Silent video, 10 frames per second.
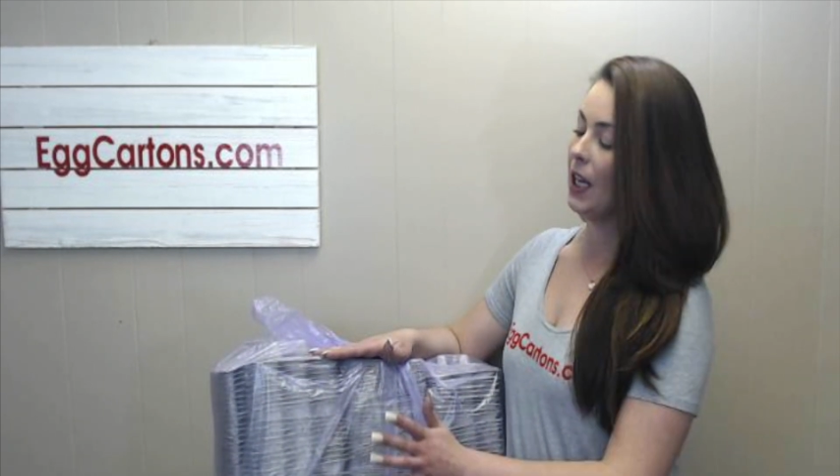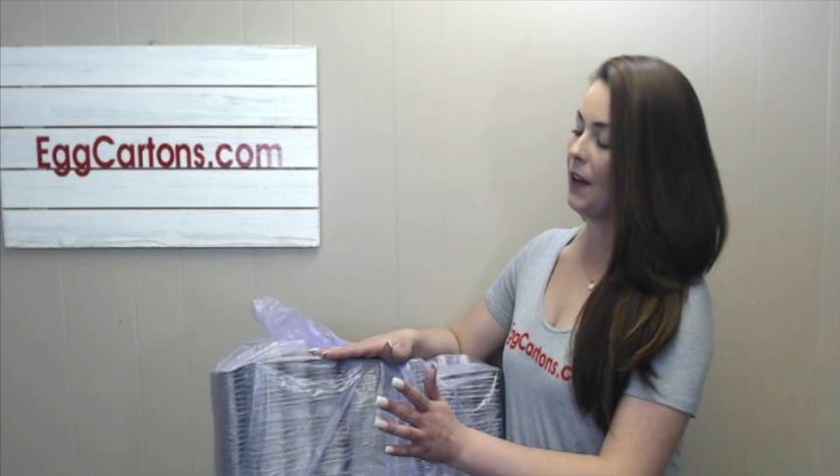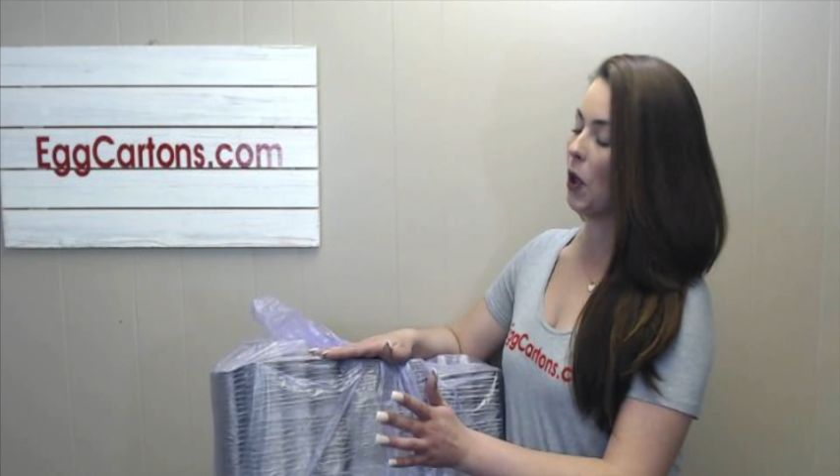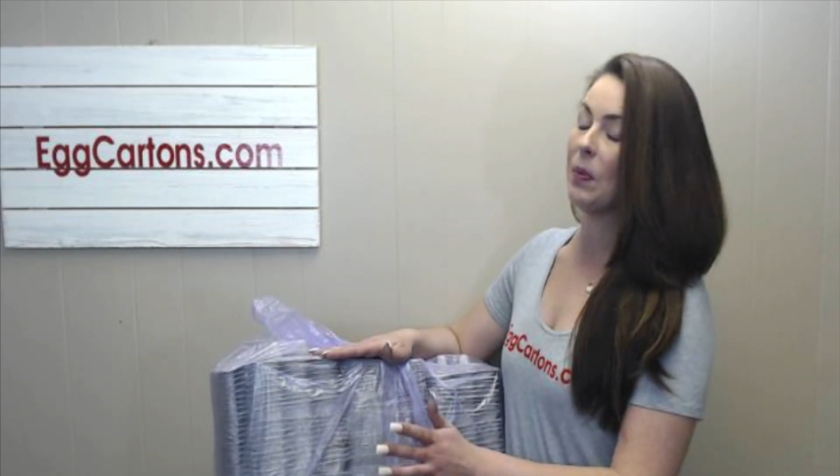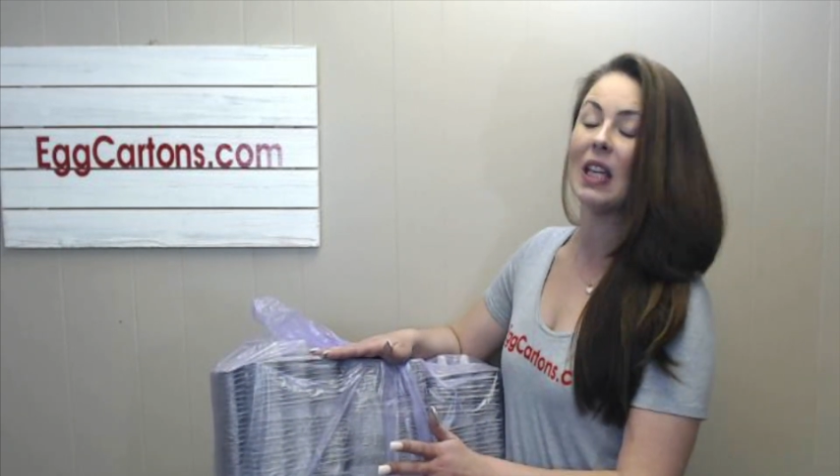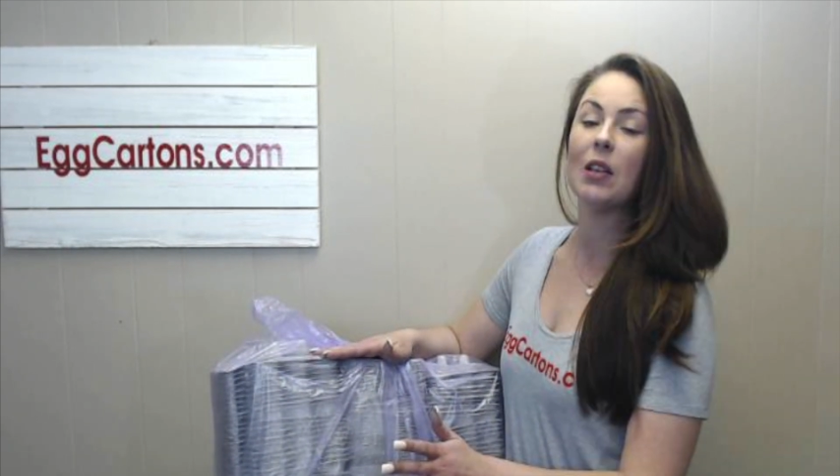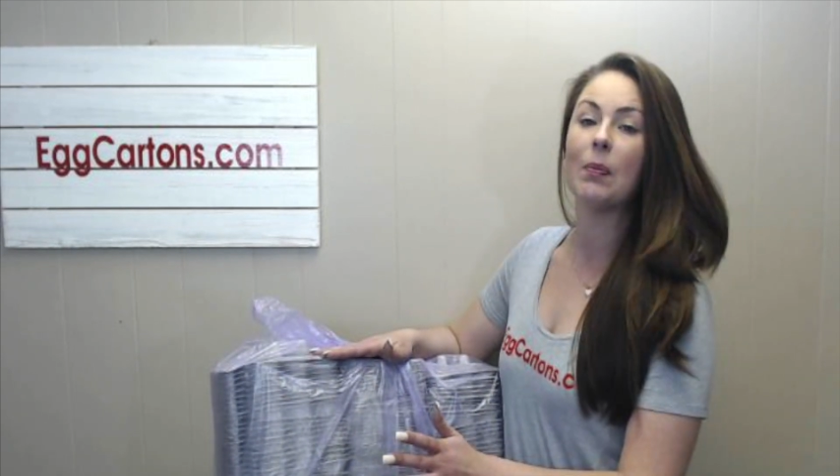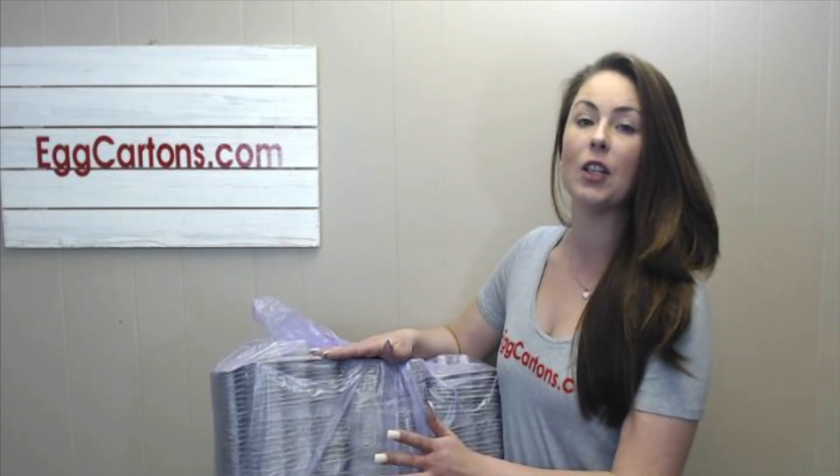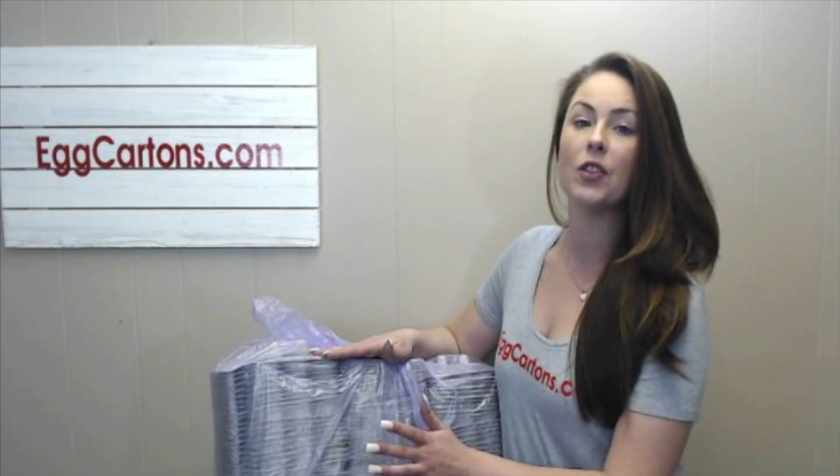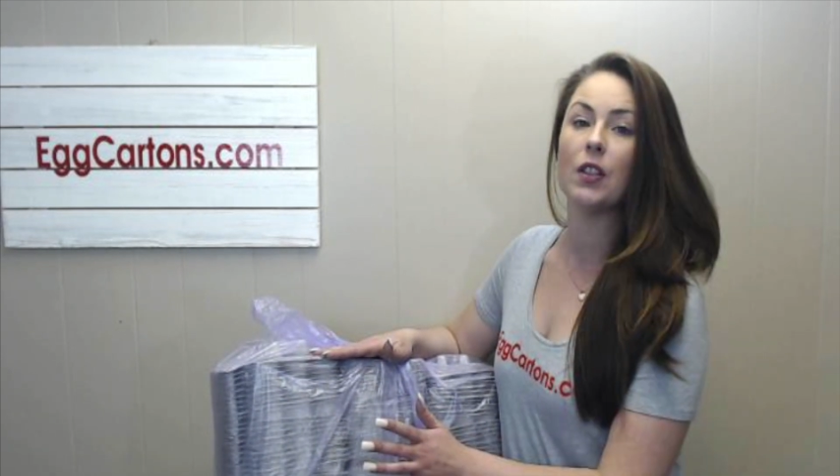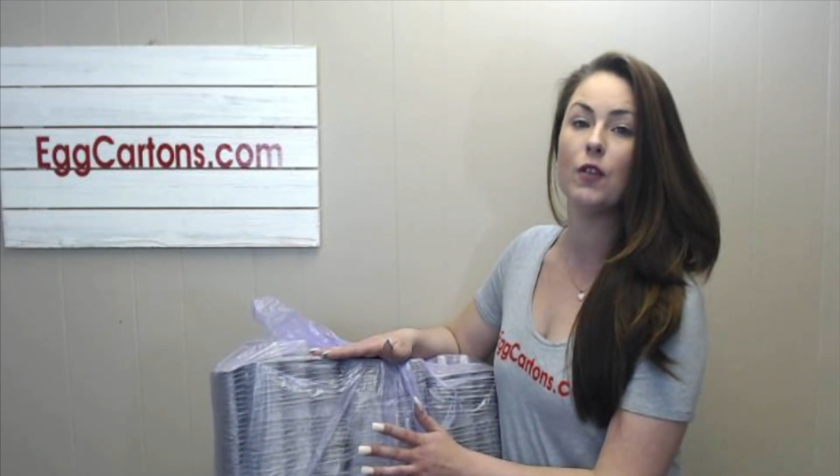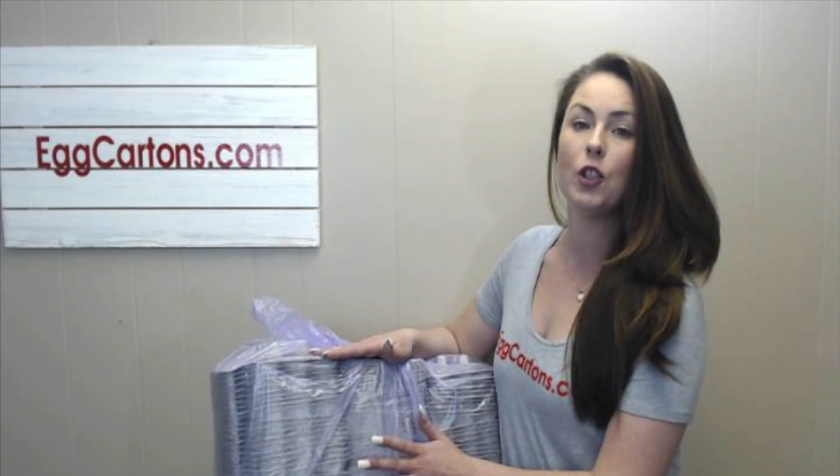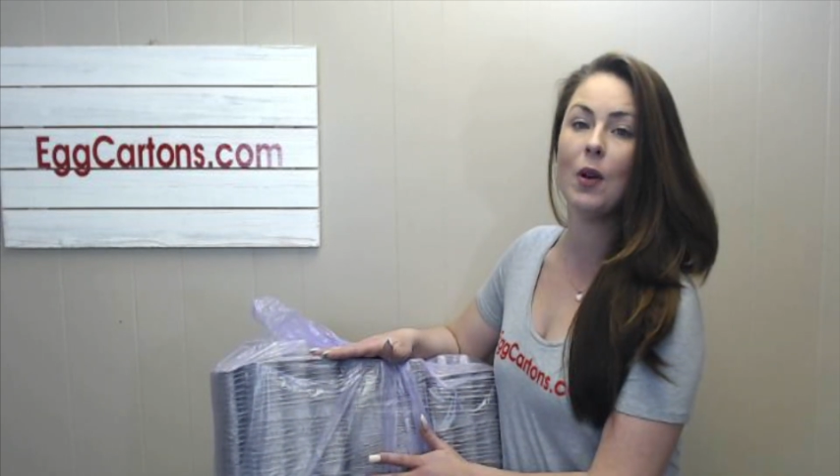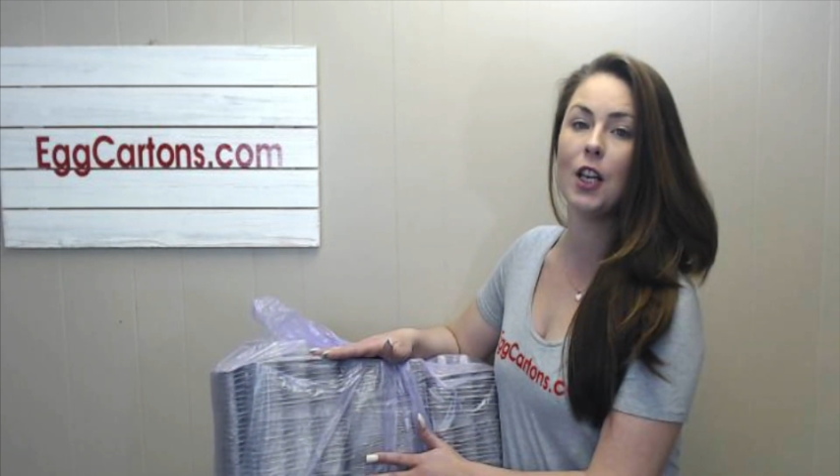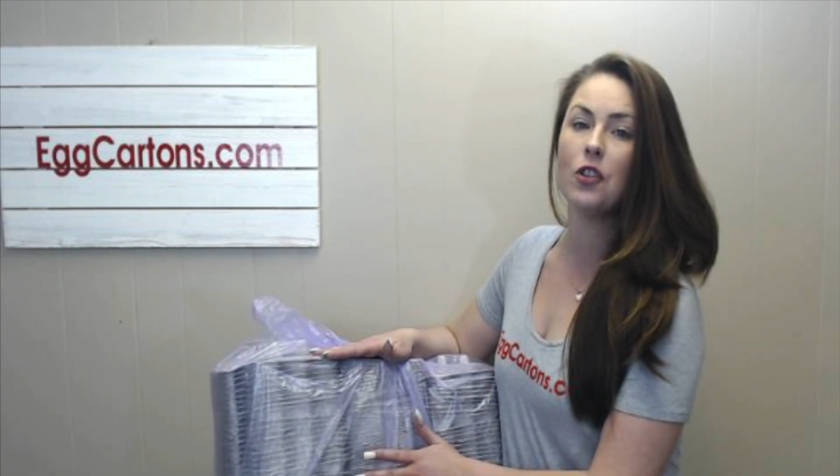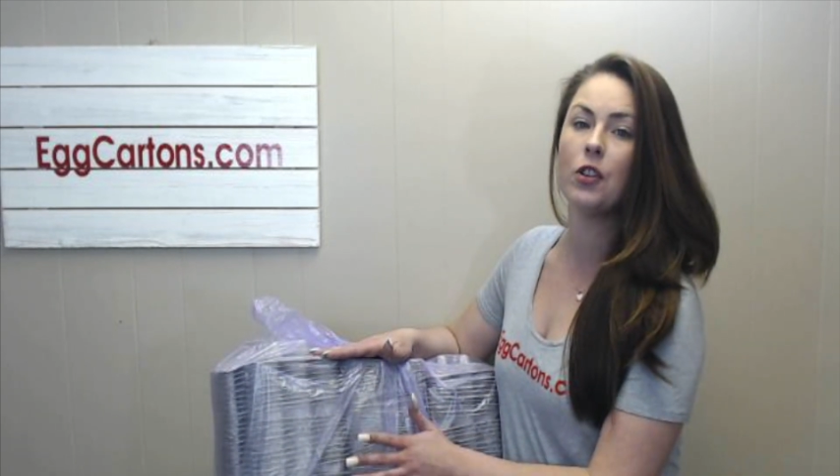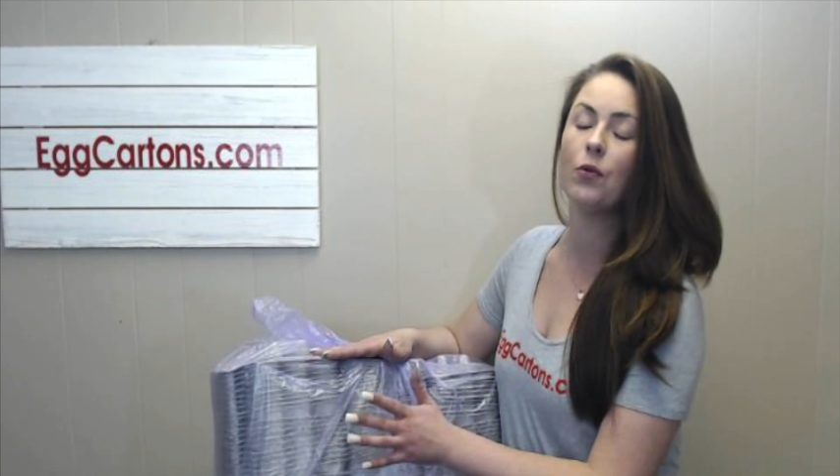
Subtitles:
They will be in bundles of 200